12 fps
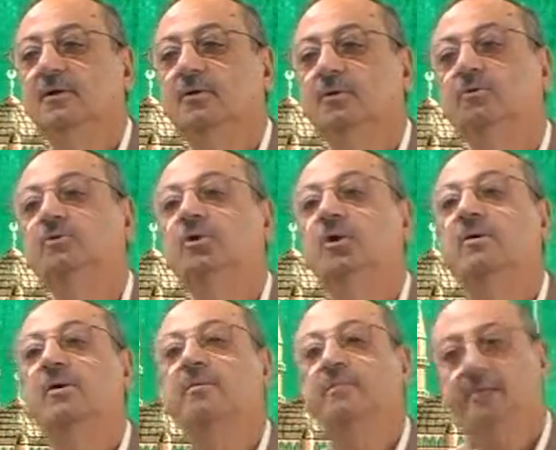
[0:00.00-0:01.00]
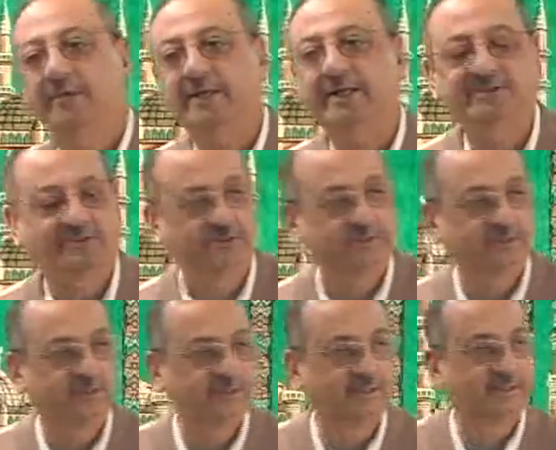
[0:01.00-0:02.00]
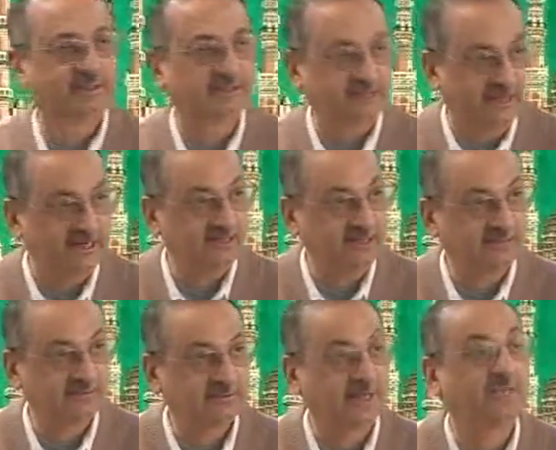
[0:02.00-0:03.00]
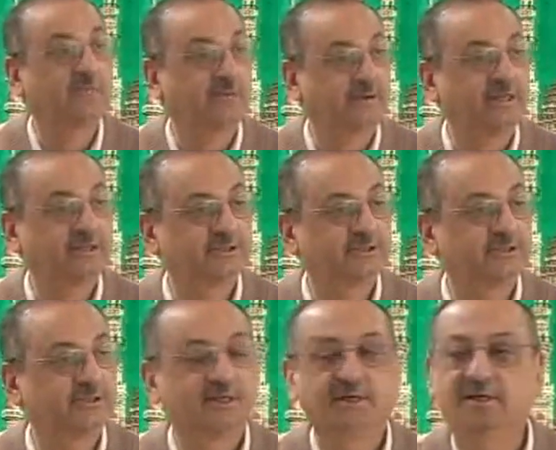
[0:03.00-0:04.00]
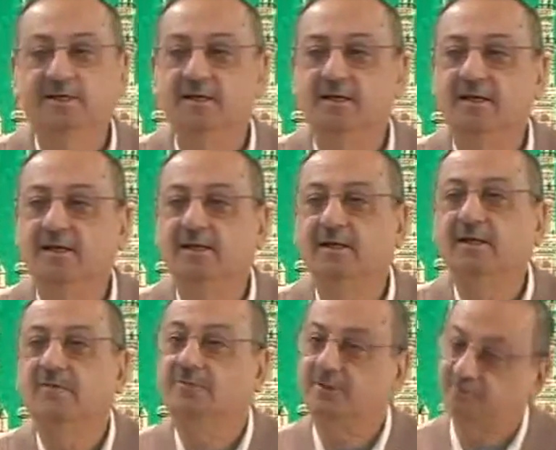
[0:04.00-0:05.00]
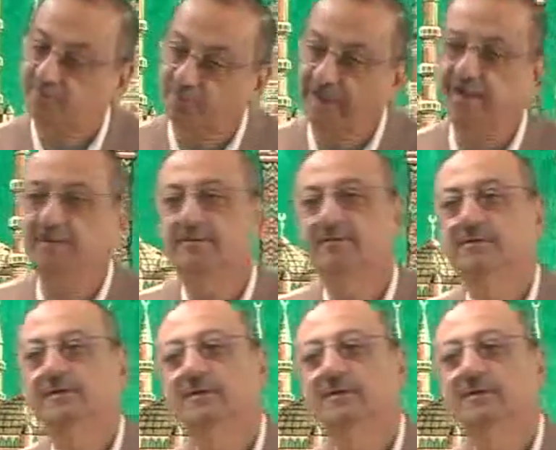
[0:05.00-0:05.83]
Whosoever prays, stands up and prays with faith,